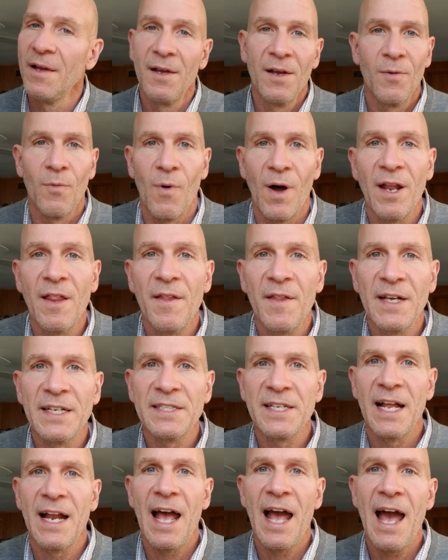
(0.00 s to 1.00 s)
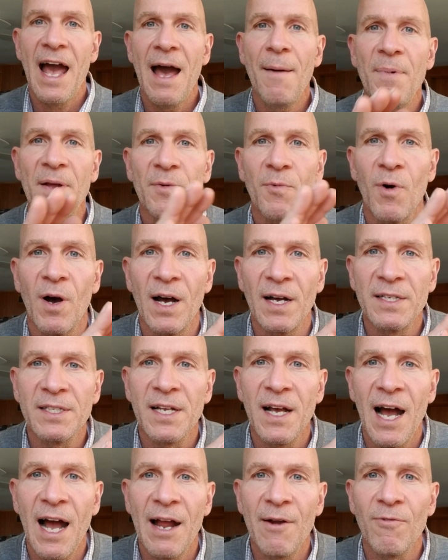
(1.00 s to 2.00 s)
one of the things that happened was
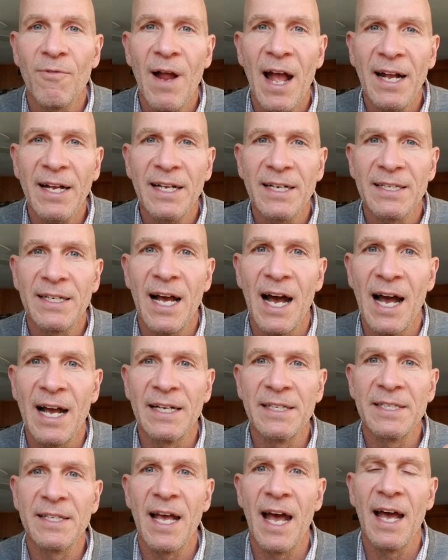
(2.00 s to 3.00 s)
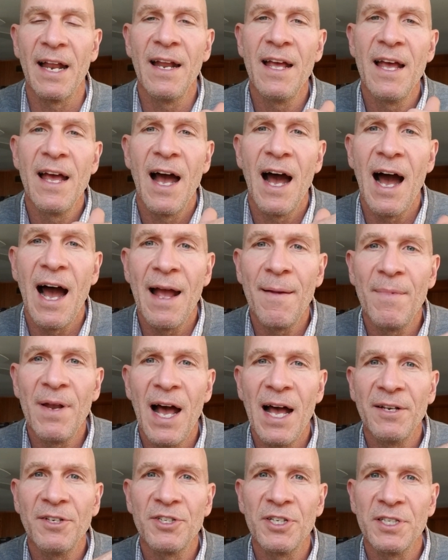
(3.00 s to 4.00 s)
I recognized that I'm
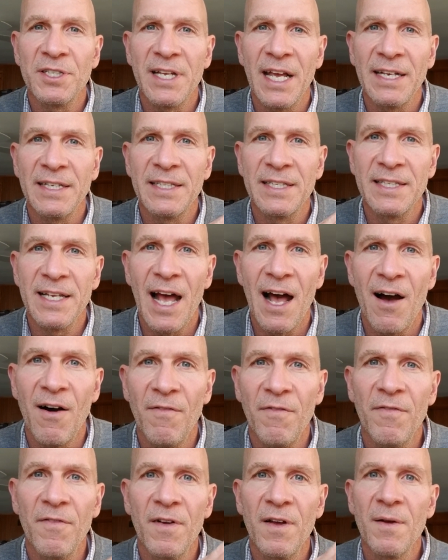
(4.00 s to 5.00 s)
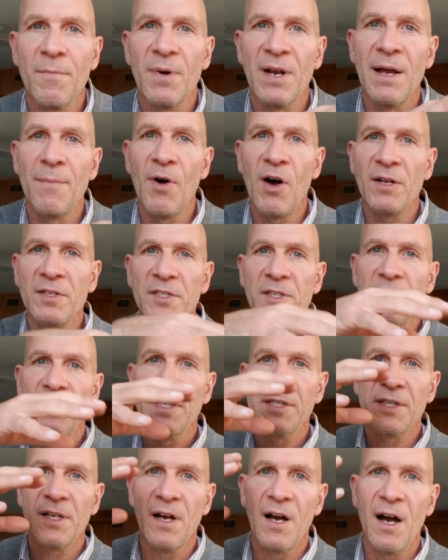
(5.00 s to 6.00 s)
not just a self, but I'm also
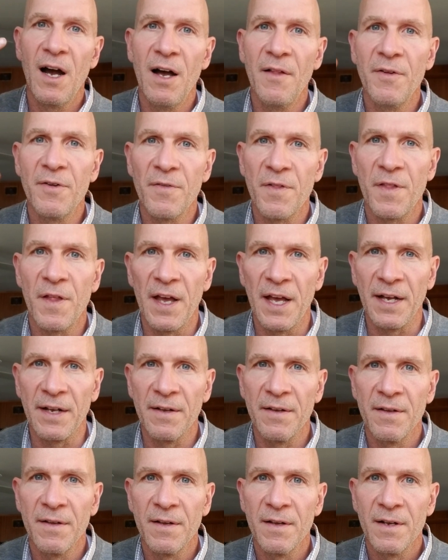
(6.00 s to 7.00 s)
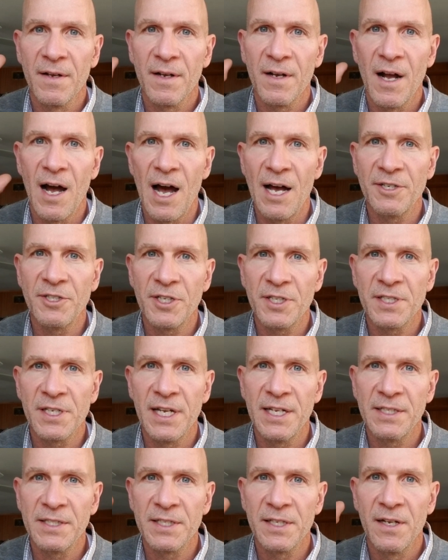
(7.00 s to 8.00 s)
this other thing:
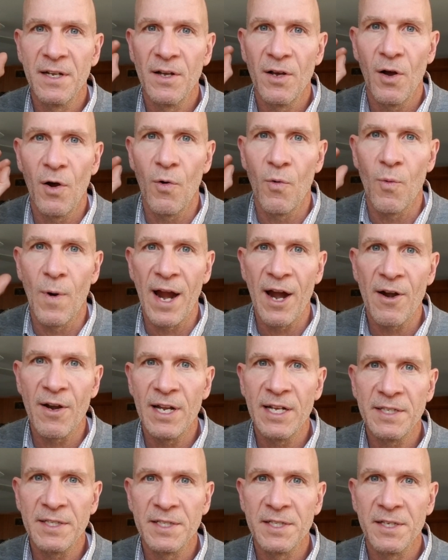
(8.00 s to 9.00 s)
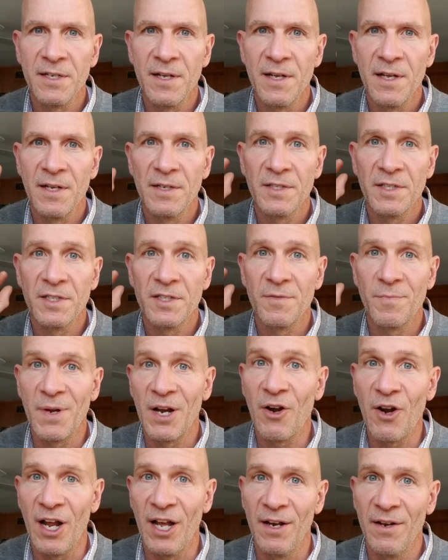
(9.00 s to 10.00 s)
consciousness, awareness,
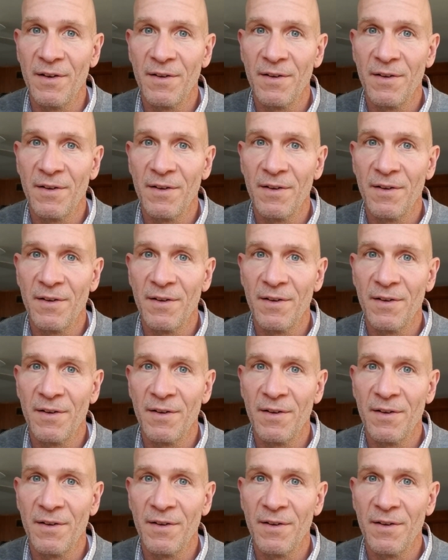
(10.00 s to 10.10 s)
spirit,